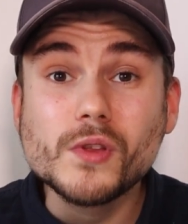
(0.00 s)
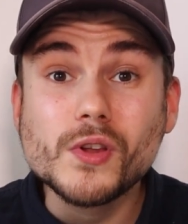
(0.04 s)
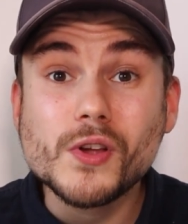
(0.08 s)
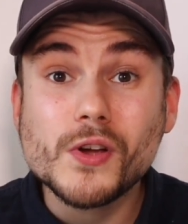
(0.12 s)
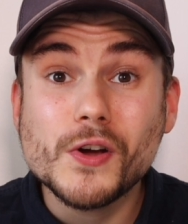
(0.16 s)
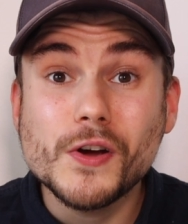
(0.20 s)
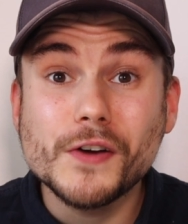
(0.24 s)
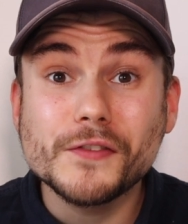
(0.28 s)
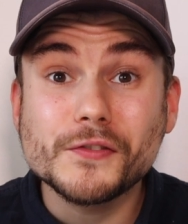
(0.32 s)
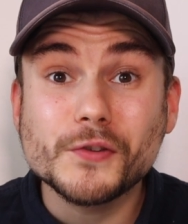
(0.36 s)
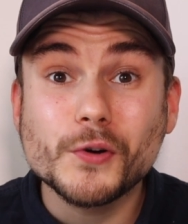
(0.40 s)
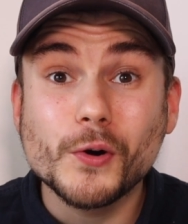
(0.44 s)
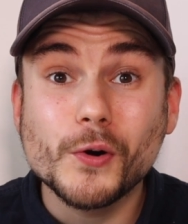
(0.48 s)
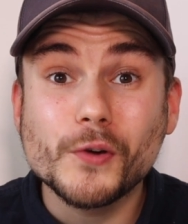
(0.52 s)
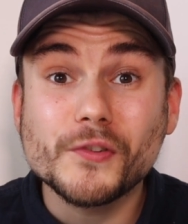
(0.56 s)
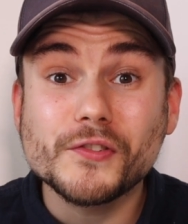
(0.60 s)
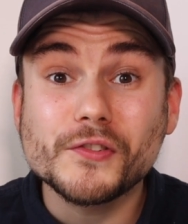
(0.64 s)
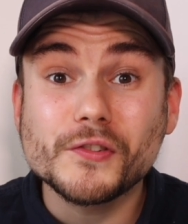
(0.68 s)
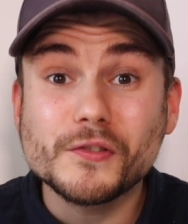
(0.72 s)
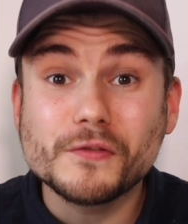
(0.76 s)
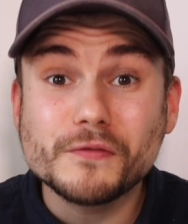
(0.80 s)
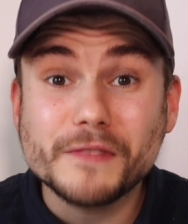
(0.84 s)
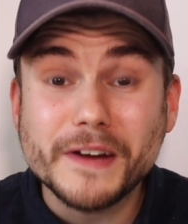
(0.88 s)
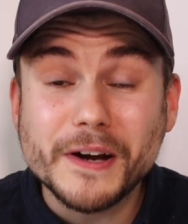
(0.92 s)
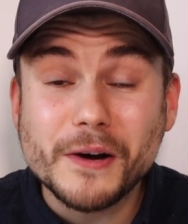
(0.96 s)
Of course, the
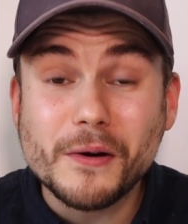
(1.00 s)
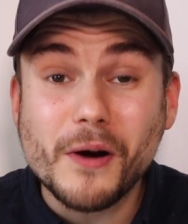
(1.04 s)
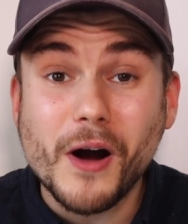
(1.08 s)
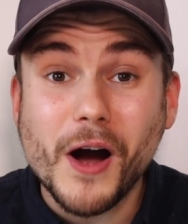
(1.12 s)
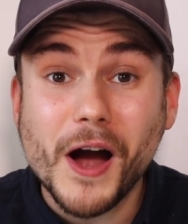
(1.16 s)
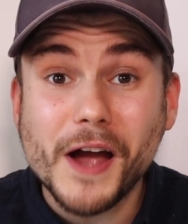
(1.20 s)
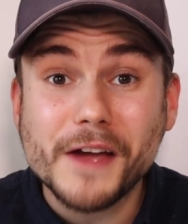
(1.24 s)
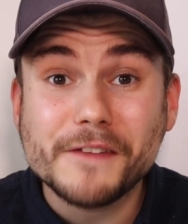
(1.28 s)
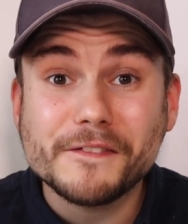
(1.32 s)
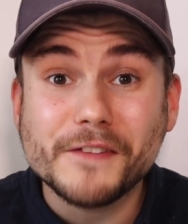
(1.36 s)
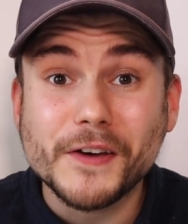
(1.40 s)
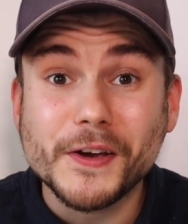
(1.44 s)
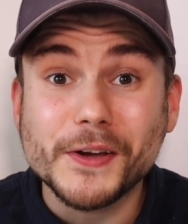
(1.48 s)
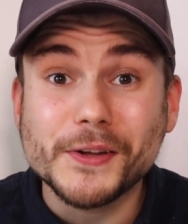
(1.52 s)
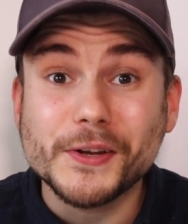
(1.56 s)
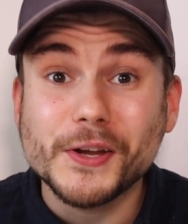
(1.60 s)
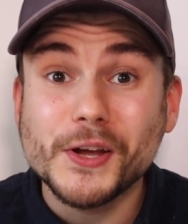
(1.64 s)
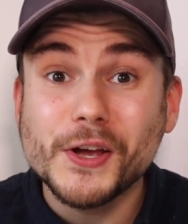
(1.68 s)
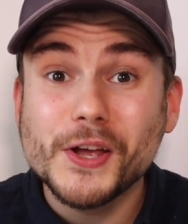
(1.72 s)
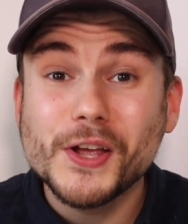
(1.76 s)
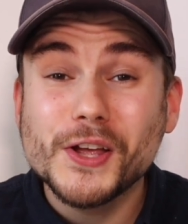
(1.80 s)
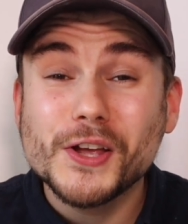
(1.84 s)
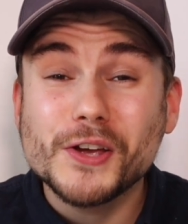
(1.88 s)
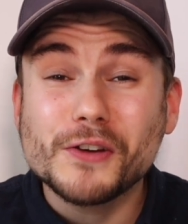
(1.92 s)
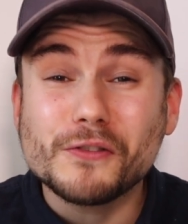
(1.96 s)
real iPhone
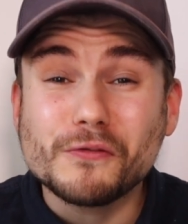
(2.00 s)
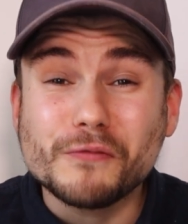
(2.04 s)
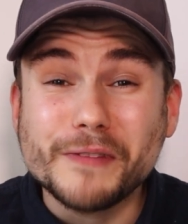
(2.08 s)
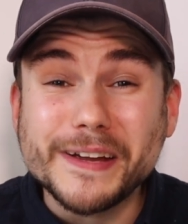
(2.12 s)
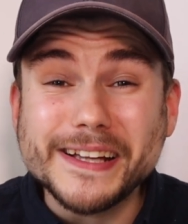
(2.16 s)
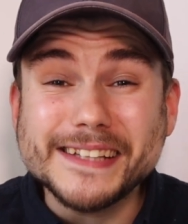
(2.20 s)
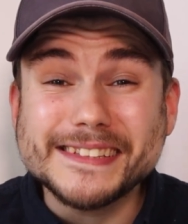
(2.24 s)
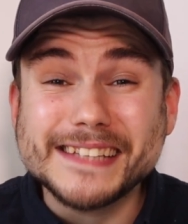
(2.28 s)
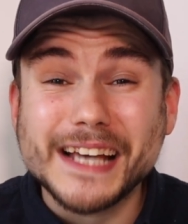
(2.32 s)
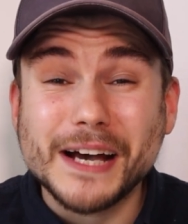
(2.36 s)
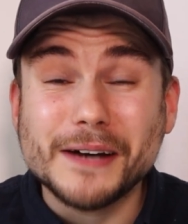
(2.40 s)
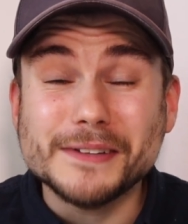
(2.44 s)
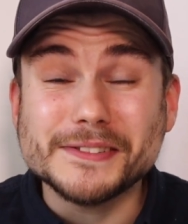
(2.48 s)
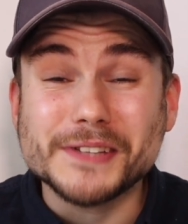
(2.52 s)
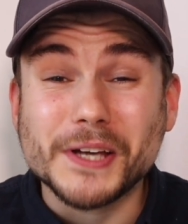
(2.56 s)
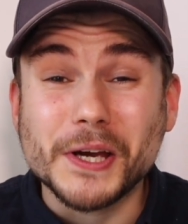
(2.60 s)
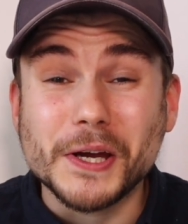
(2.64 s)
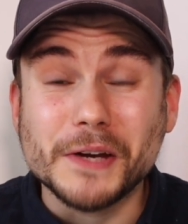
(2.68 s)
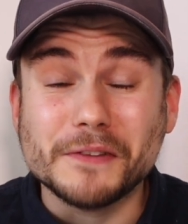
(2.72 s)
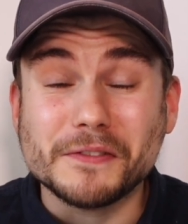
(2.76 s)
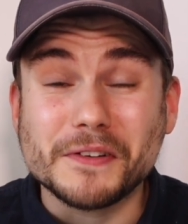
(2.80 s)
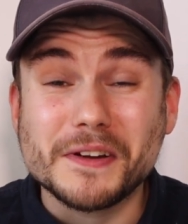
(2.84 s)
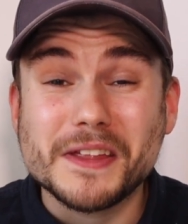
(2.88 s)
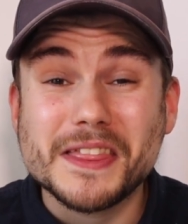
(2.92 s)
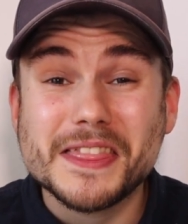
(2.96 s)
retails over
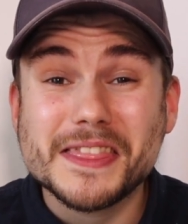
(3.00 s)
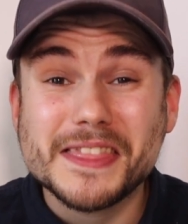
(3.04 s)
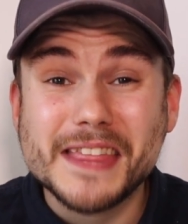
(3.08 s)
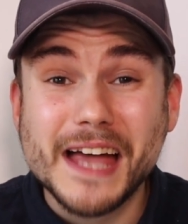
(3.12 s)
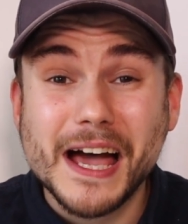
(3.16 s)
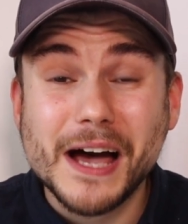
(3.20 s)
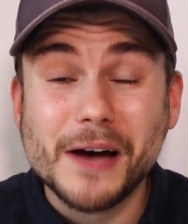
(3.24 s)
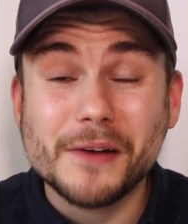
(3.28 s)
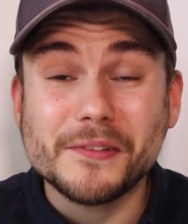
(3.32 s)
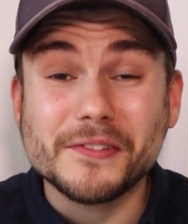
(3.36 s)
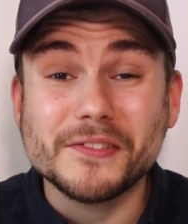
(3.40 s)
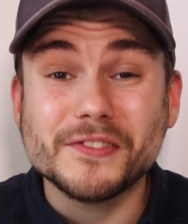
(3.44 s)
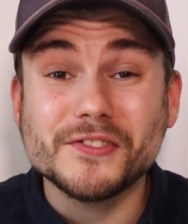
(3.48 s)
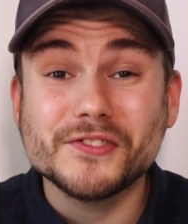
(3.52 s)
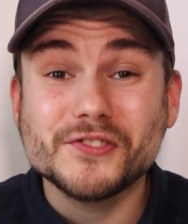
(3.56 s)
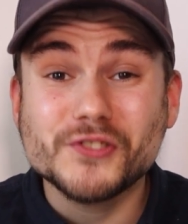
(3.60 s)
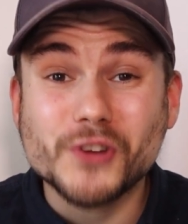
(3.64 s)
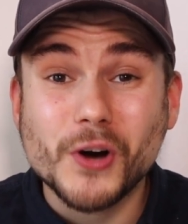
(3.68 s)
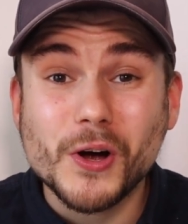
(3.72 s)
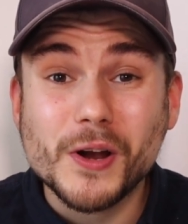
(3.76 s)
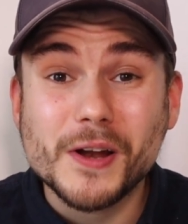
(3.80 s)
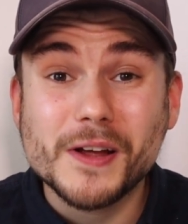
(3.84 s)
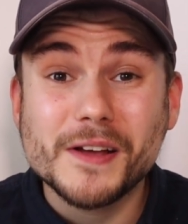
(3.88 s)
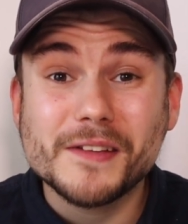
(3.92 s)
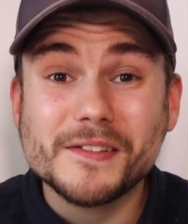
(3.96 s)

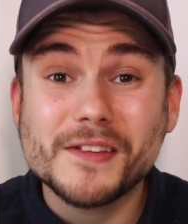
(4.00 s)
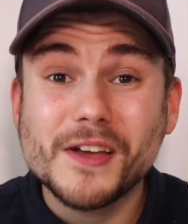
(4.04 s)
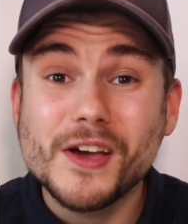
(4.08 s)
$1,000,